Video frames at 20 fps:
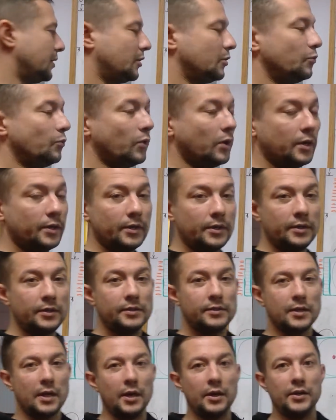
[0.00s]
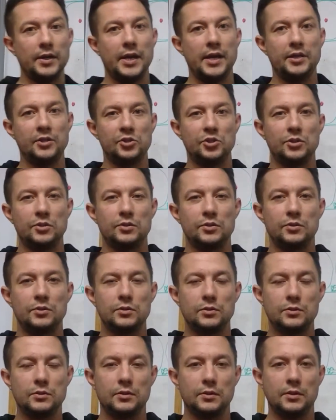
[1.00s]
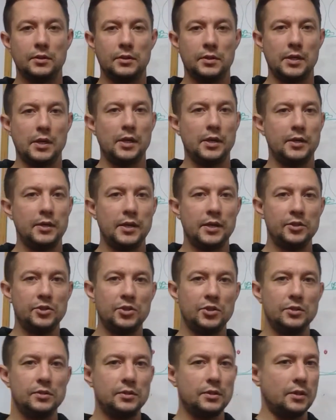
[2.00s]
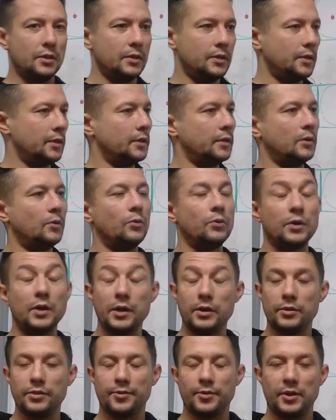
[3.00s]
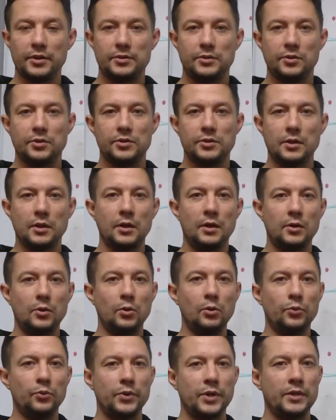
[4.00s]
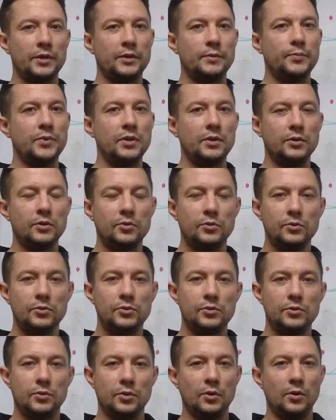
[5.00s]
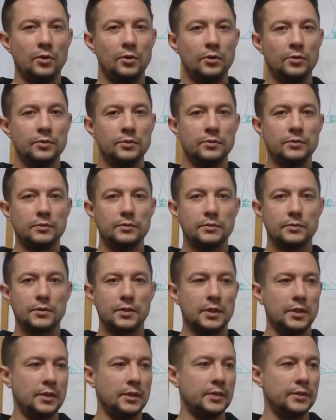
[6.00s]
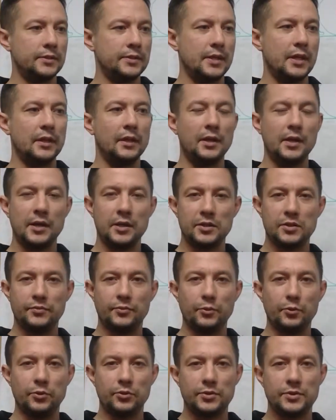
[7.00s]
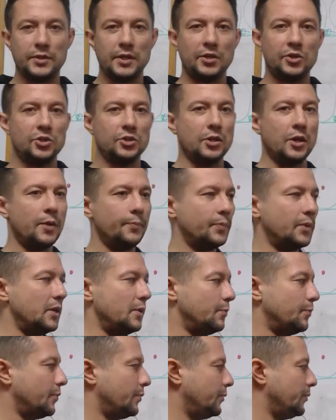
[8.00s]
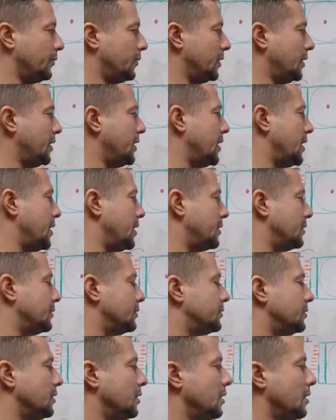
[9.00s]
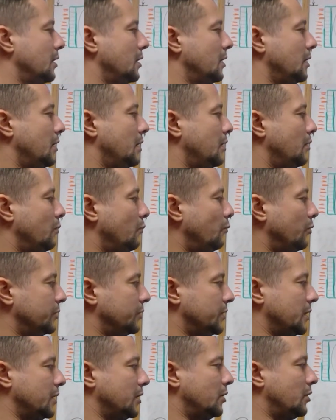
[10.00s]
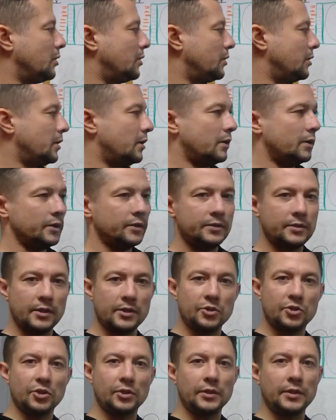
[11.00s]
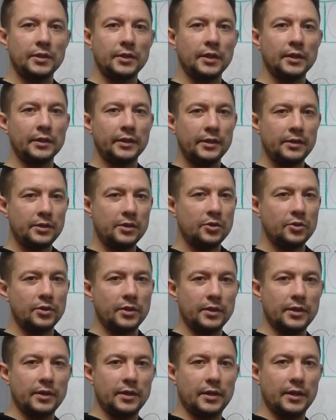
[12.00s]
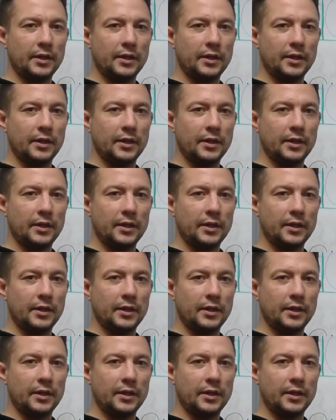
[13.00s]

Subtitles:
second one is ion engines. The ion engines or ion thrusters are already being used on satellites for station upkeep. And what they are essentially a linear